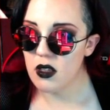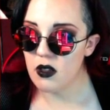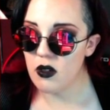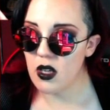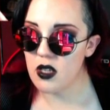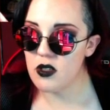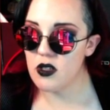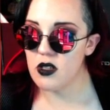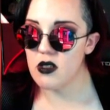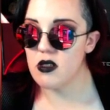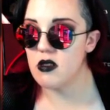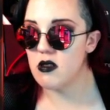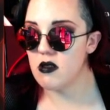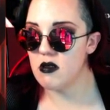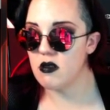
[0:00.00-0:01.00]
They're not
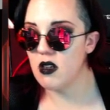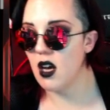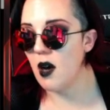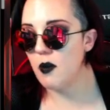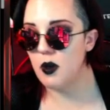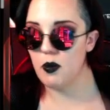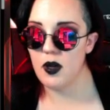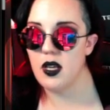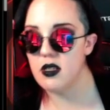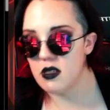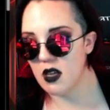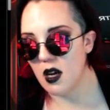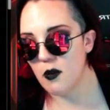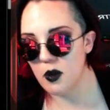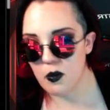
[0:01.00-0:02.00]
just copy
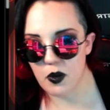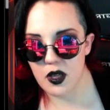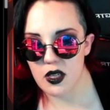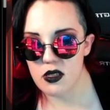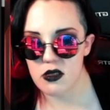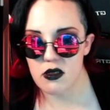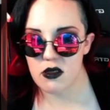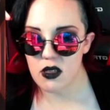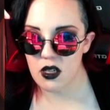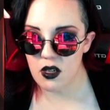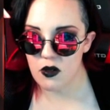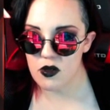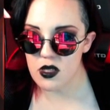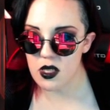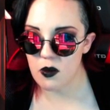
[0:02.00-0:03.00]
paste,
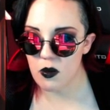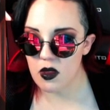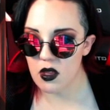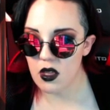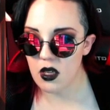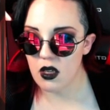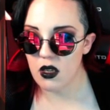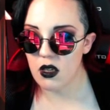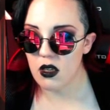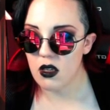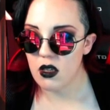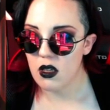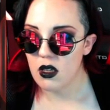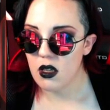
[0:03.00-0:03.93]
same thing.